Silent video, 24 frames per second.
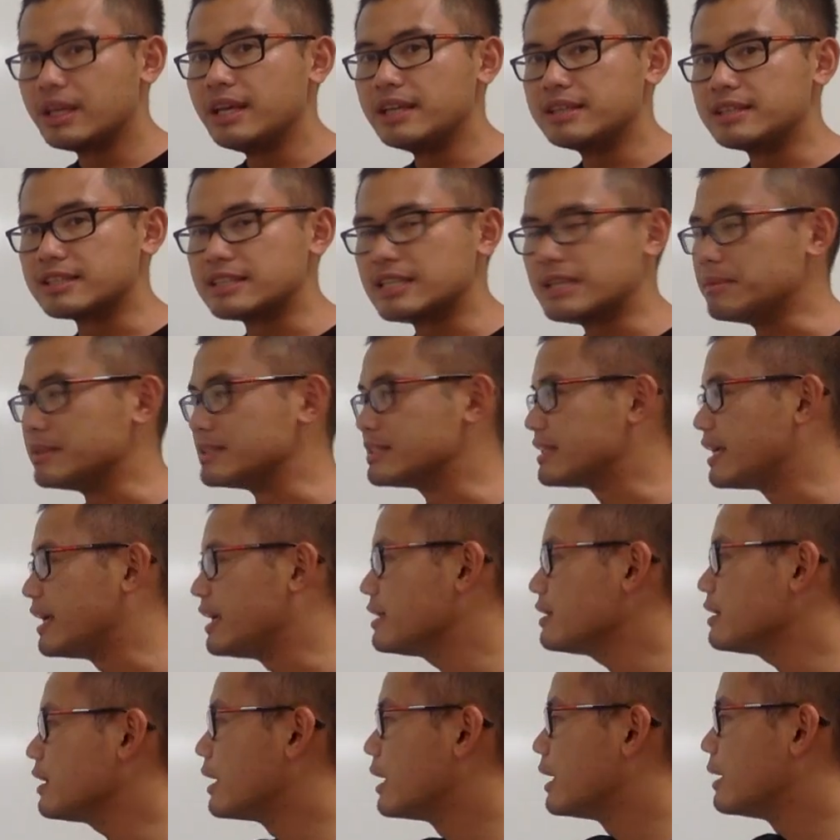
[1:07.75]
it's the same as
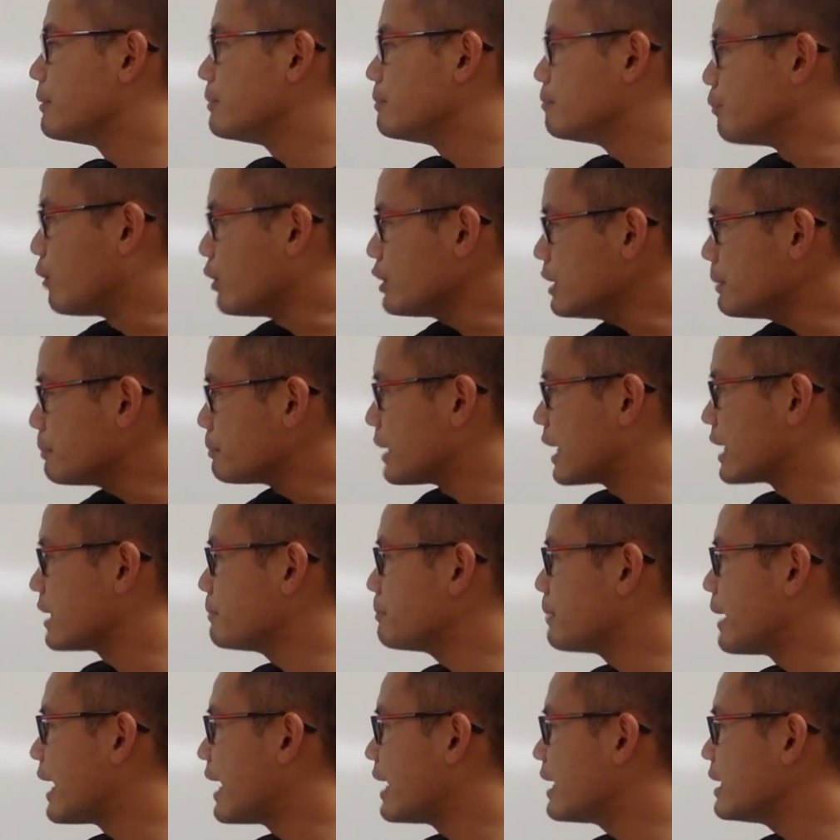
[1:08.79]
saying multiplying
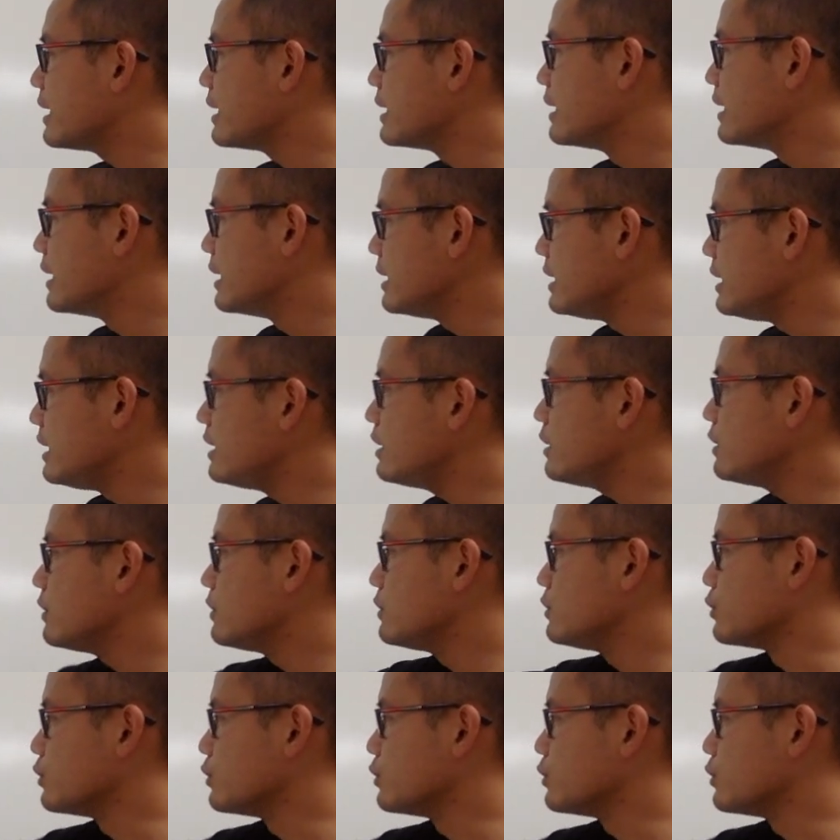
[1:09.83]
by E,